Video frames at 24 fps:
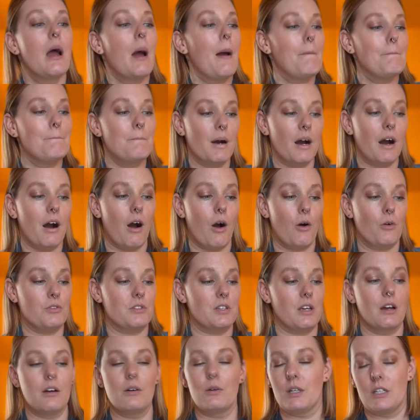but
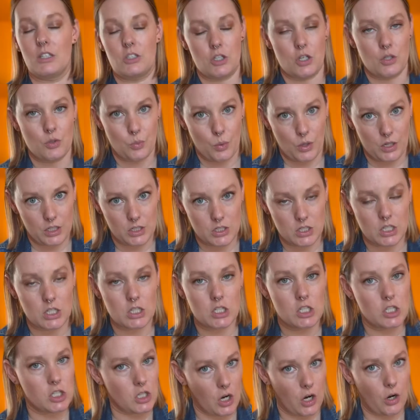also it just works
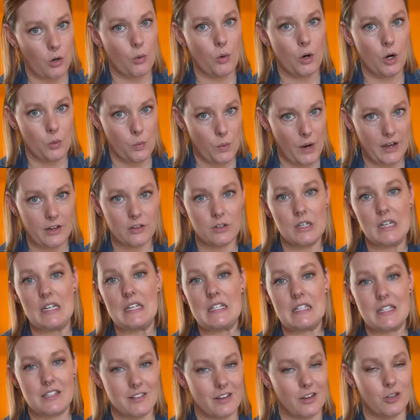so well, and it
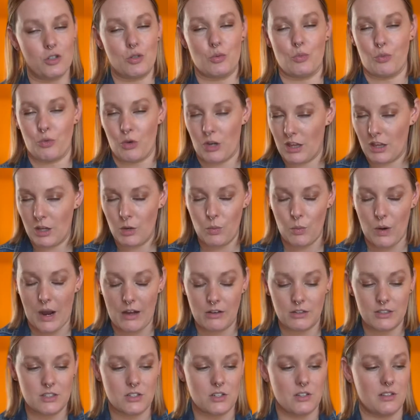sinks really well
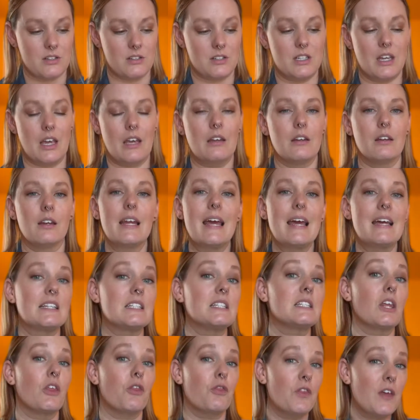into the skin. It's
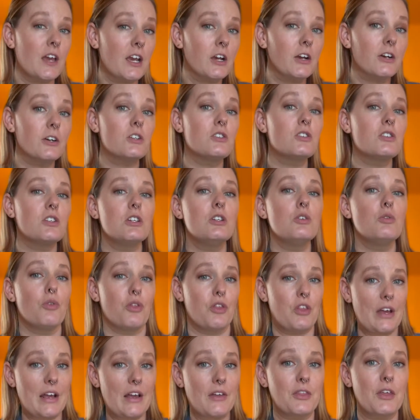thicker, so you
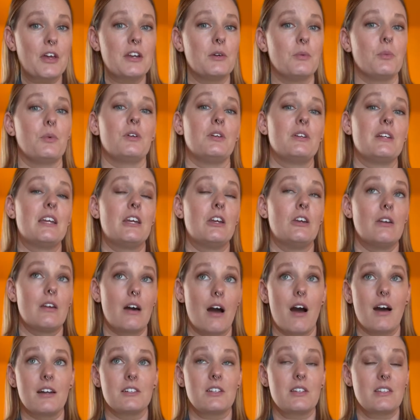think that it would
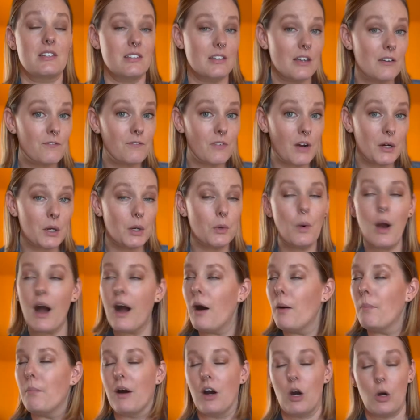not sit very well,
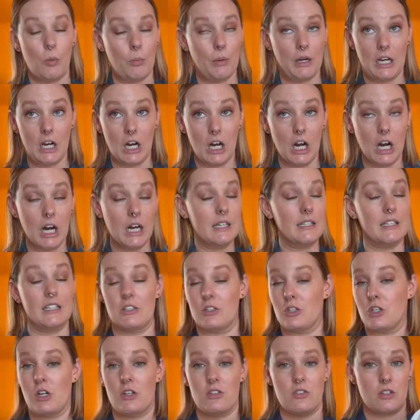but oh my God, it
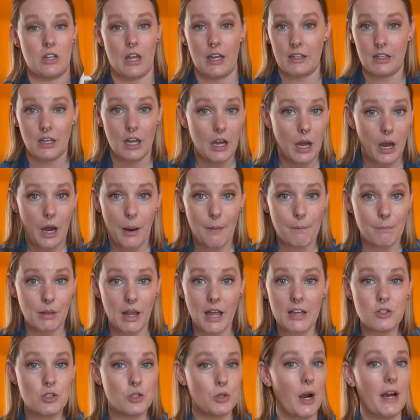just
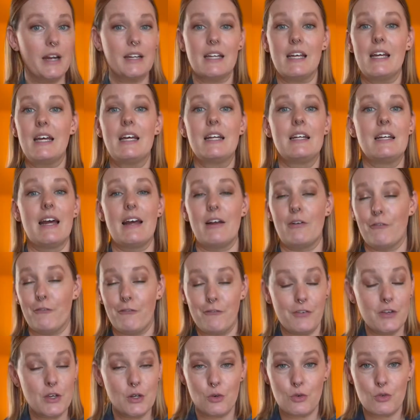blends right in. It
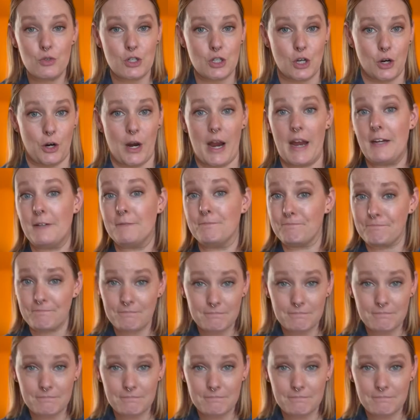feels great.